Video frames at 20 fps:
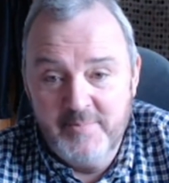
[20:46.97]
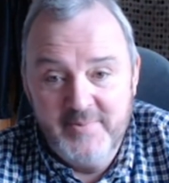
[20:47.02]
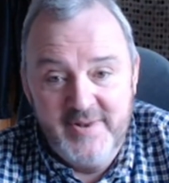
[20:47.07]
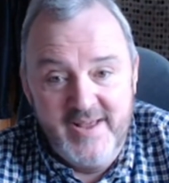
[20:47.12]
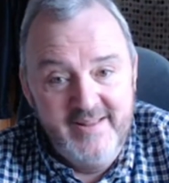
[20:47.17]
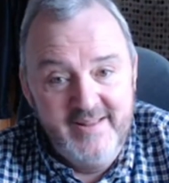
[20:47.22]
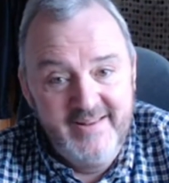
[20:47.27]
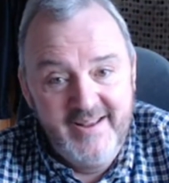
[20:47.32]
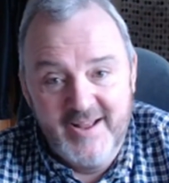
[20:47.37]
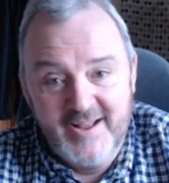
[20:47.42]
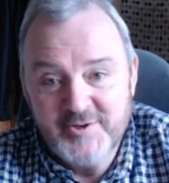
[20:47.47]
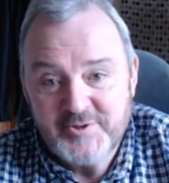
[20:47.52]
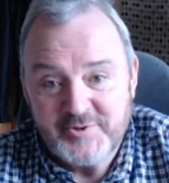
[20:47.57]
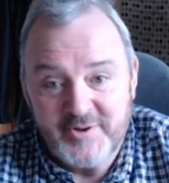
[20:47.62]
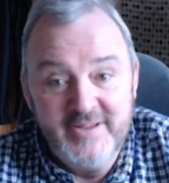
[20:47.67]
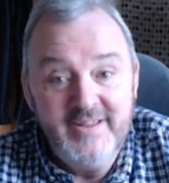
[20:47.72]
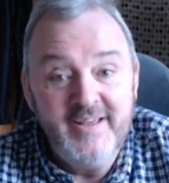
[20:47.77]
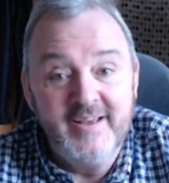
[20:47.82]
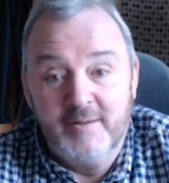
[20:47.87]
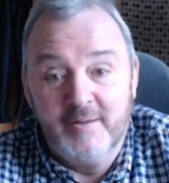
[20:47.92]
up and down the
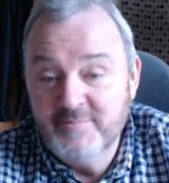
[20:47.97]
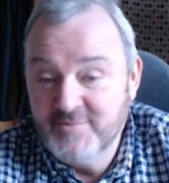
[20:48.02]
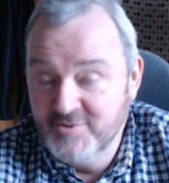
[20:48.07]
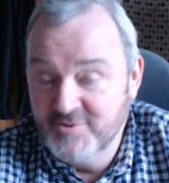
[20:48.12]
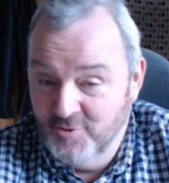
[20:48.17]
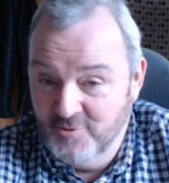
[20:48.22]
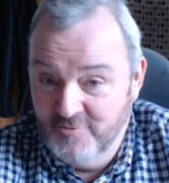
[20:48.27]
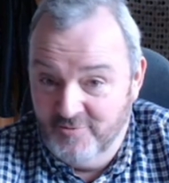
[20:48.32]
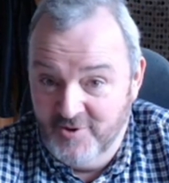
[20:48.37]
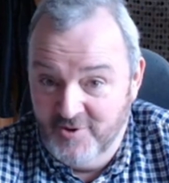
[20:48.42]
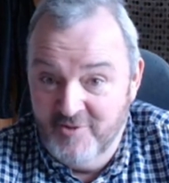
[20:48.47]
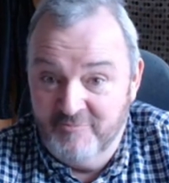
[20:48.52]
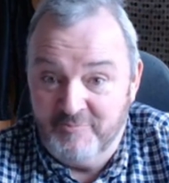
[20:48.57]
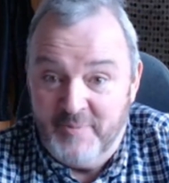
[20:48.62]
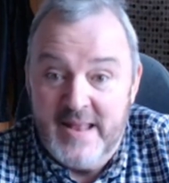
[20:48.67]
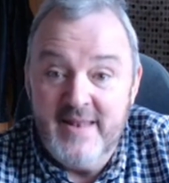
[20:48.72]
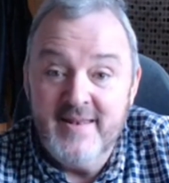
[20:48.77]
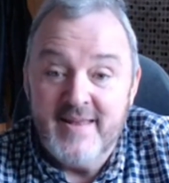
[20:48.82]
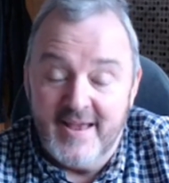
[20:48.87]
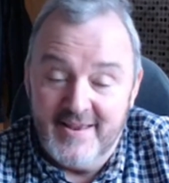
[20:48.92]
country. You've
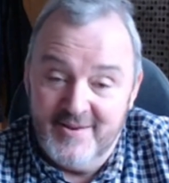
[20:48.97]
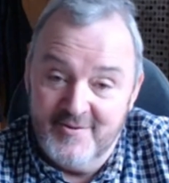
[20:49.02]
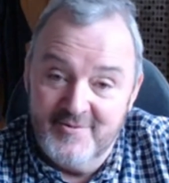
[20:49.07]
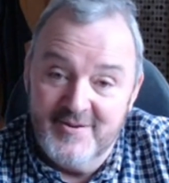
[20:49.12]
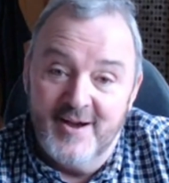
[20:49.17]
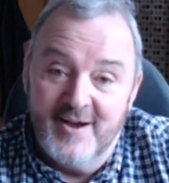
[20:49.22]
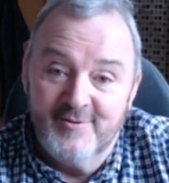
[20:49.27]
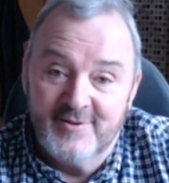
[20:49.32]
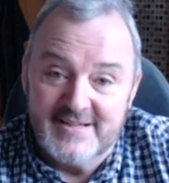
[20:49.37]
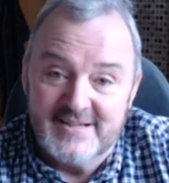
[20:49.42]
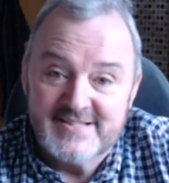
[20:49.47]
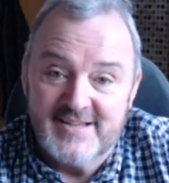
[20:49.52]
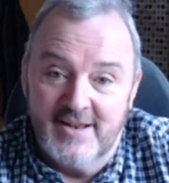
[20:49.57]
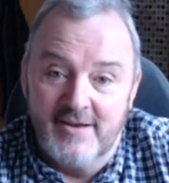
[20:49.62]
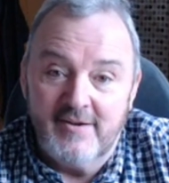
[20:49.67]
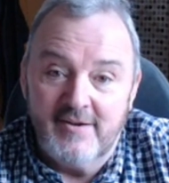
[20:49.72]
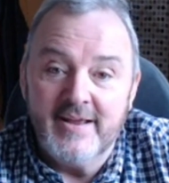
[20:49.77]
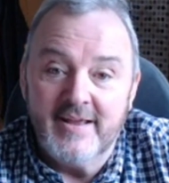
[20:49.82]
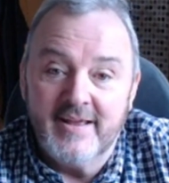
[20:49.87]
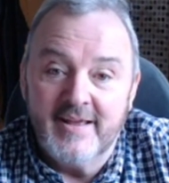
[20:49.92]
been there, you know what it's
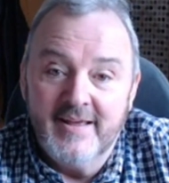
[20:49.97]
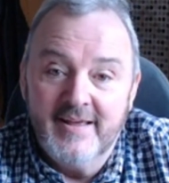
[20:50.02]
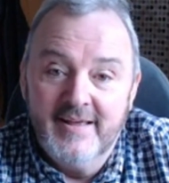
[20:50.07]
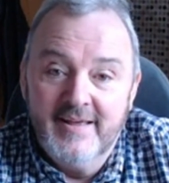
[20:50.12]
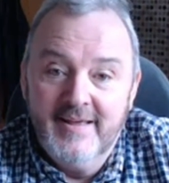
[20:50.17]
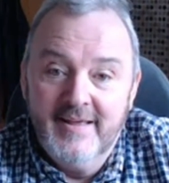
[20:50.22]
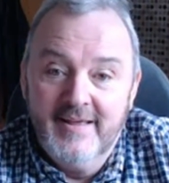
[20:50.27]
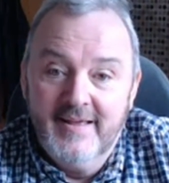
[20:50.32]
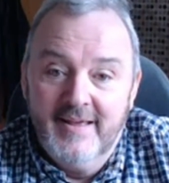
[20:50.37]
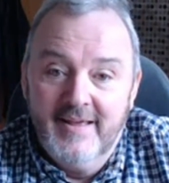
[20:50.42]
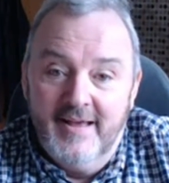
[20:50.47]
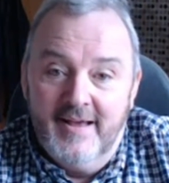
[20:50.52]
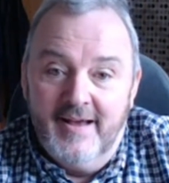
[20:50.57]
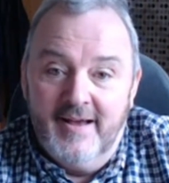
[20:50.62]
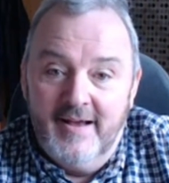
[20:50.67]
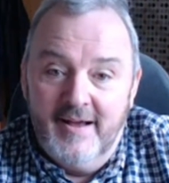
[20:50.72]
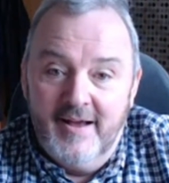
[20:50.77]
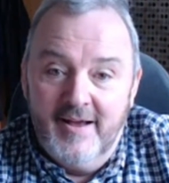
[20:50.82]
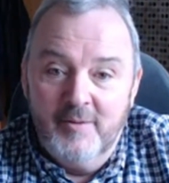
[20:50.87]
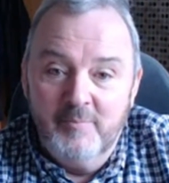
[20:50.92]
like.
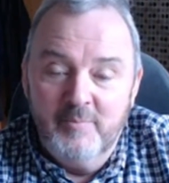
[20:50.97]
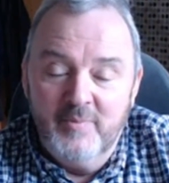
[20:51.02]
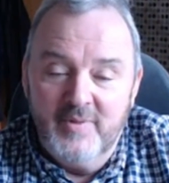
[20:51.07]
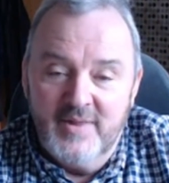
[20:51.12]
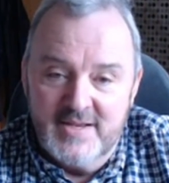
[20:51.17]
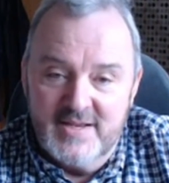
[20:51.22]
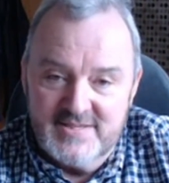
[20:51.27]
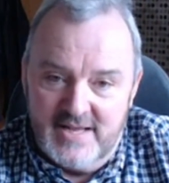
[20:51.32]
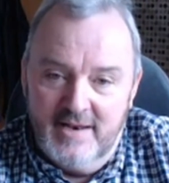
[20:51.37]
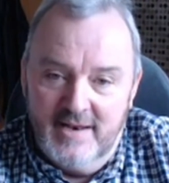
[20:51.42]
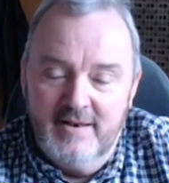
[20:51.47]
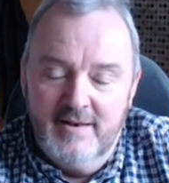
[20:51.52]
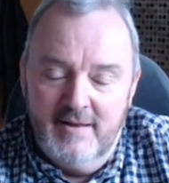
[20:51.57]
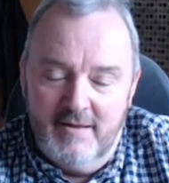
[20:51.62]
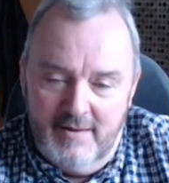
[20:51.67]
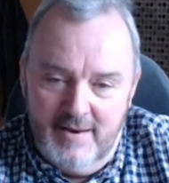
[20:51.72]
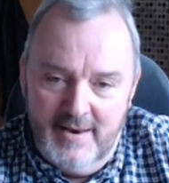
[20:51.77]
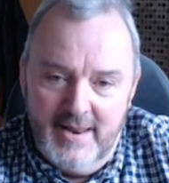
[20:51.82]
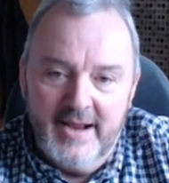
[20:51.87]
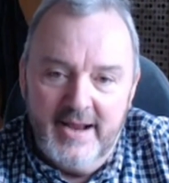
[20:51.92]
There's a
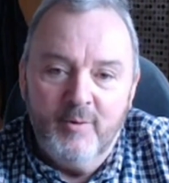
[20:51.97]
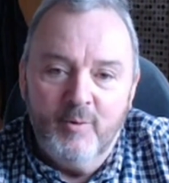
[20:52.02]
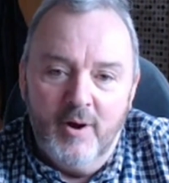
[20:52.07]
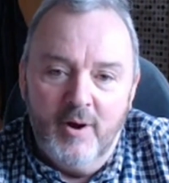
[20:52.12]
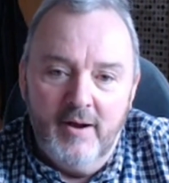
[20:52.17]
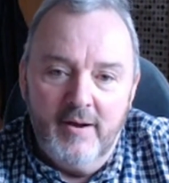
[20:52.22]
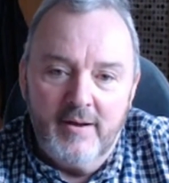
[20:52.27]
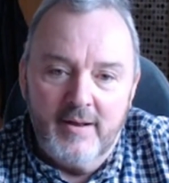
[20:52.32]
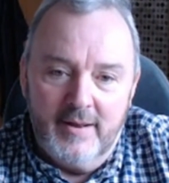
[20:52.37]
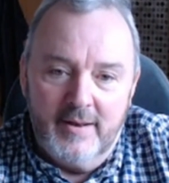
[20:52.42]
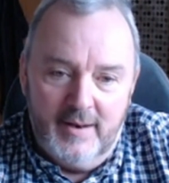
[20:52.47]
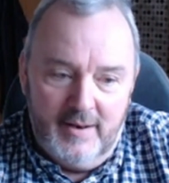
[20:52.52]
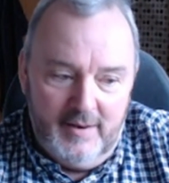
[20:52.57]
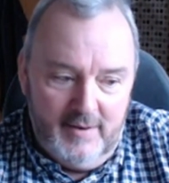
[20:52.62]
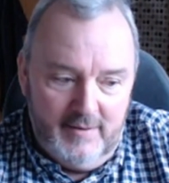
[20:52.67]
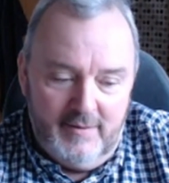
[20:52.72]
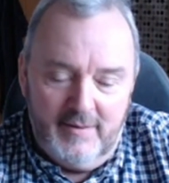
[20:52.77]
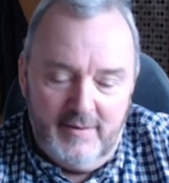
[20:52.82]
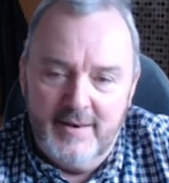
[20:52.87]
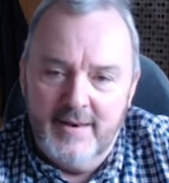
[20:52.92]
lot of legwork and a
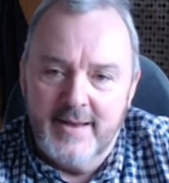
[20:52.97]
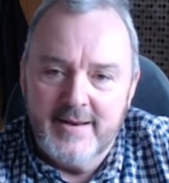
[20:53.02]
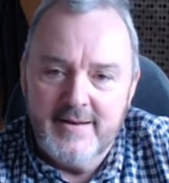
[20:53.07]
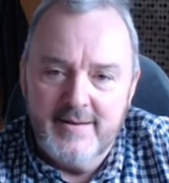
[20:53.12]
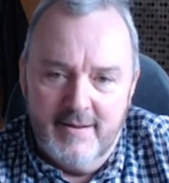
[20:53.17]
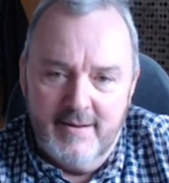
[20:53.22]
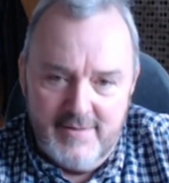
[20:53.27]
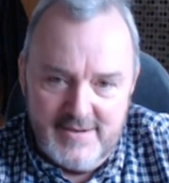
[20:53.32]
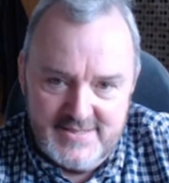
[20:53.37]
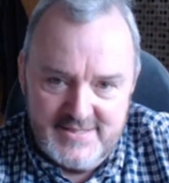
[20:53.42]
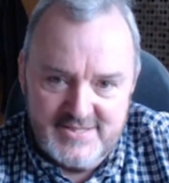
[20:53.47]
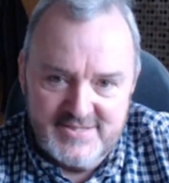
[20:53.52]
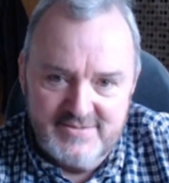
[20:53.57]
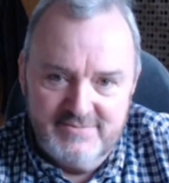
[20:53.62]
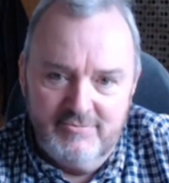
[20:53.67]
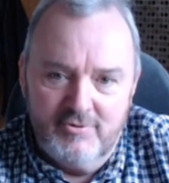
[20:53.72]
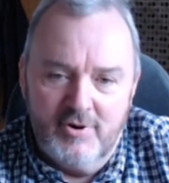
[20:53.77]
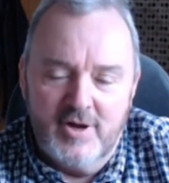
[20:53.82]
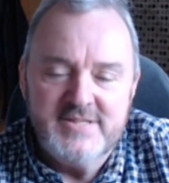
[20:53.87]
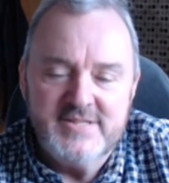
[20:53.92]
lot of late
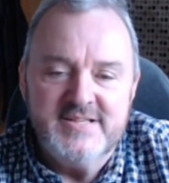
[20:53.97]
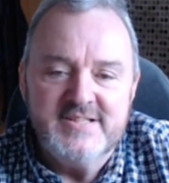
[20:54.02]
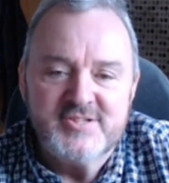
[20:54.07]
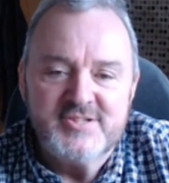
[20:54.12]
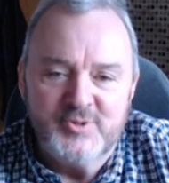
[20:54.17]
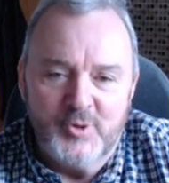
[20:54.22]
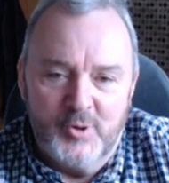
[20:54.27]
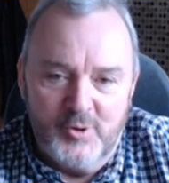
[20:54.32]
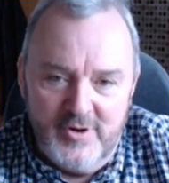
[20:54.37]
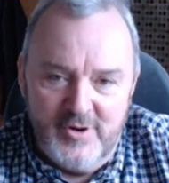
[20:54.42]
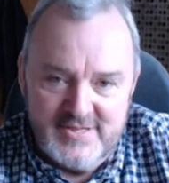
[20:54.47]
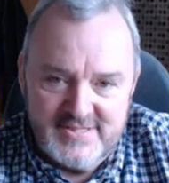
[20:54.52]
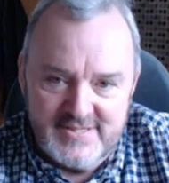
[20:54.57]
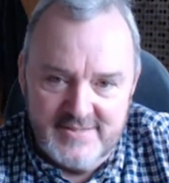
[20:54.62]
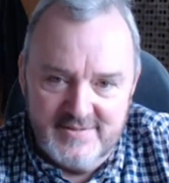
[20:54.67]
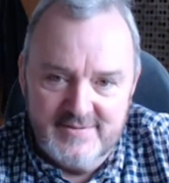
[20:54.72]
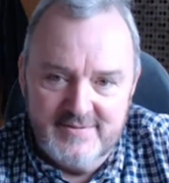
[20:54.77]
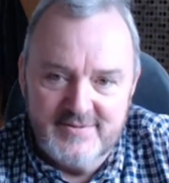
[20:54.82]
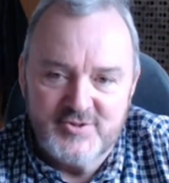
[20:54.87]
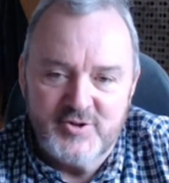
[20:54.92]
nights writing stories
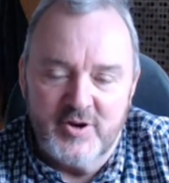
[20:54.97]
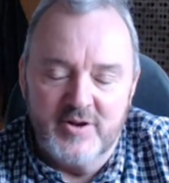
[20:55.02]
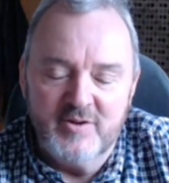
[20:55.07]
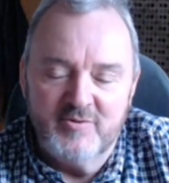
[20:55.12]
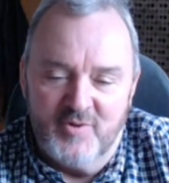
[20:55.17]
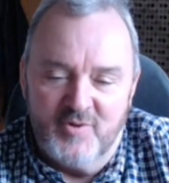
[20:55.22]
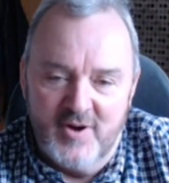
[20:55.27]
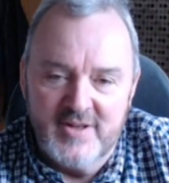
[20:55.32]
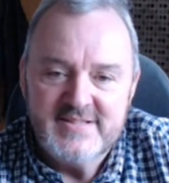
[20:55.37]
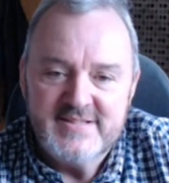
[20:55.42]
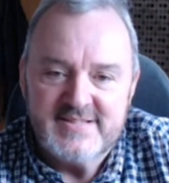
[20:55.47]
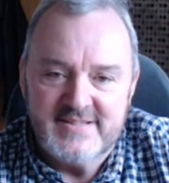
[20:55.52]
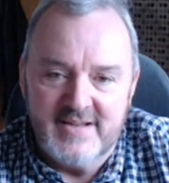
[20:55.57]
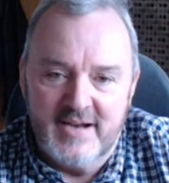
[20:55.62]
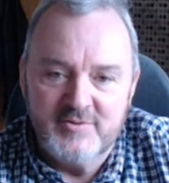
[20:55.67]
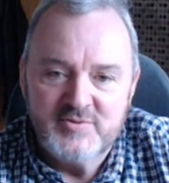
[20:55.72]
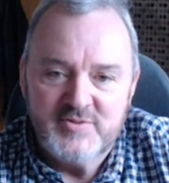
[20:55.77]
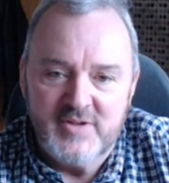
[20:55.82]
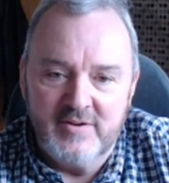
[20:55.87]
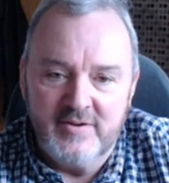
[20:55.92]
and trying to find
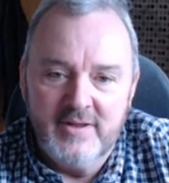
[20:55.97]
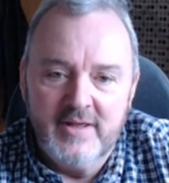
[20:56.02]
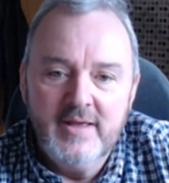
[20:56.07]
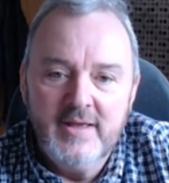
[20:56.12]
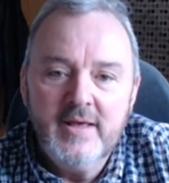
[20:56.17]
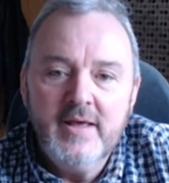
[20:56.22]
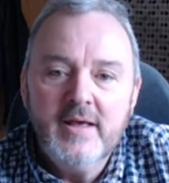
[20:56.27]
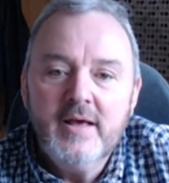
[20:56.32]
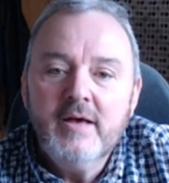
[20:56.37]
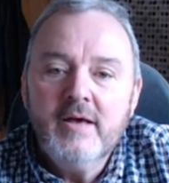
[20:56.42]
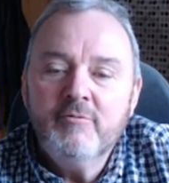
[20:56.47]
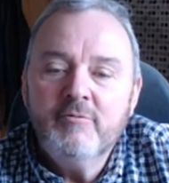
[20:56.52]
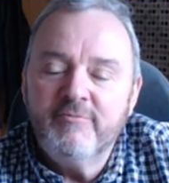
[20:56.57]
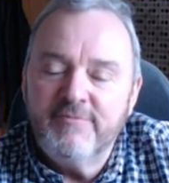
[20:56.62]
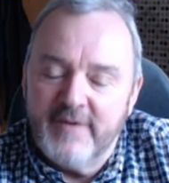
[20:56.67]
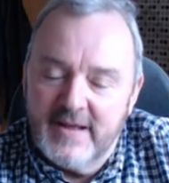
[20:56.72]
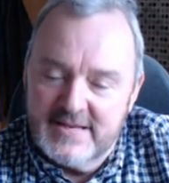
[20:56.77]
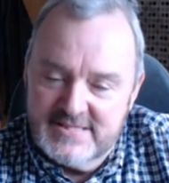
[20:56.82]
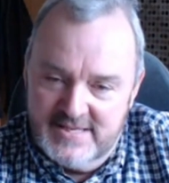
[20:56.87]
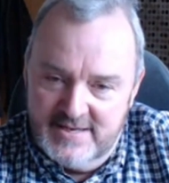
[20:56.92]
stuff. So
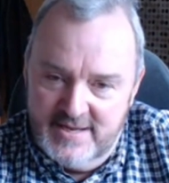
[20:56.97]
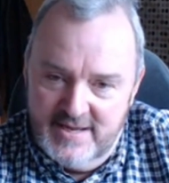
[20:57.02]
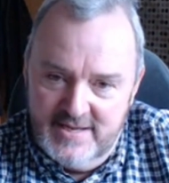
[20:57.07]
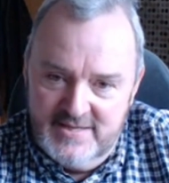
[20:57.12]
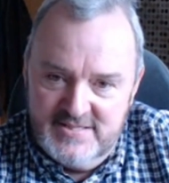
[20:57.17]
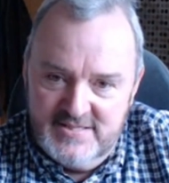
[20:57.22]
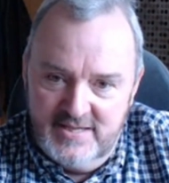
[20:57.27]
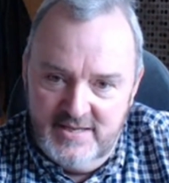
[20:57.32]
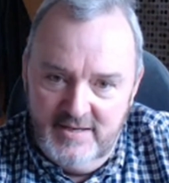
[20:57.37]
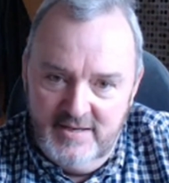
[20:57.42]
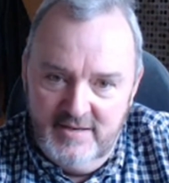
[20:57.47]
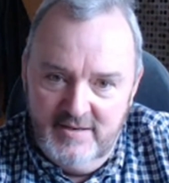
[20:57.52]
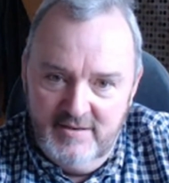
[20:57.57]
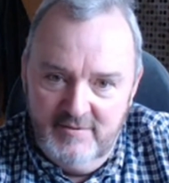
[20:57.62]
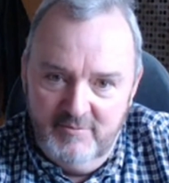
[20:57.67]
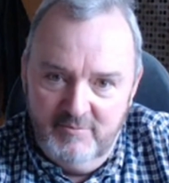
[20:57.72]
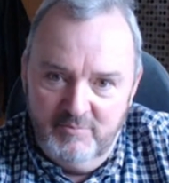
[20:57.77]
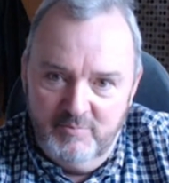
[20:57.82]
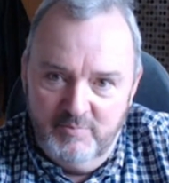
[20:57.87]
fascinating